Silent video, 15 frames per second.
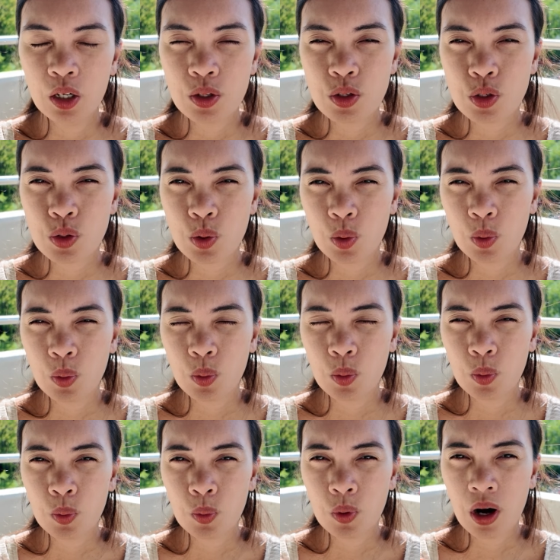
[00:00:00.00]

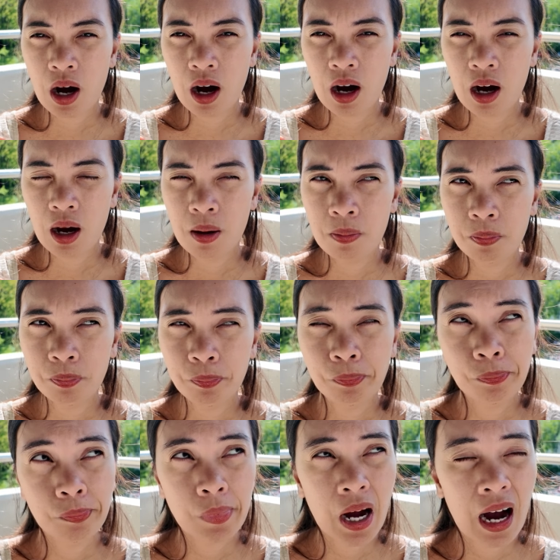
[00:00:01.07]
So
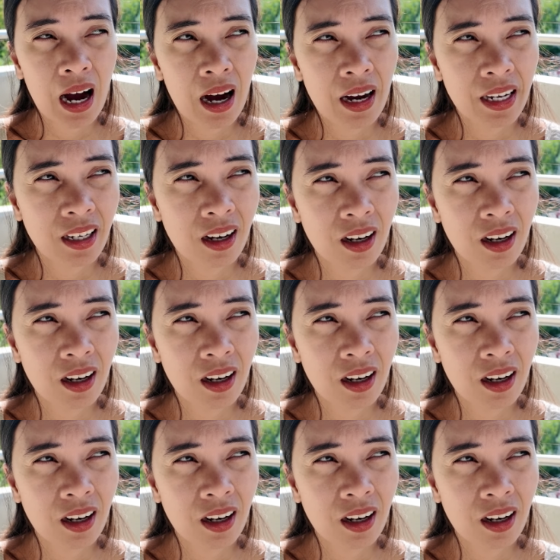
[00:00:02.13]
I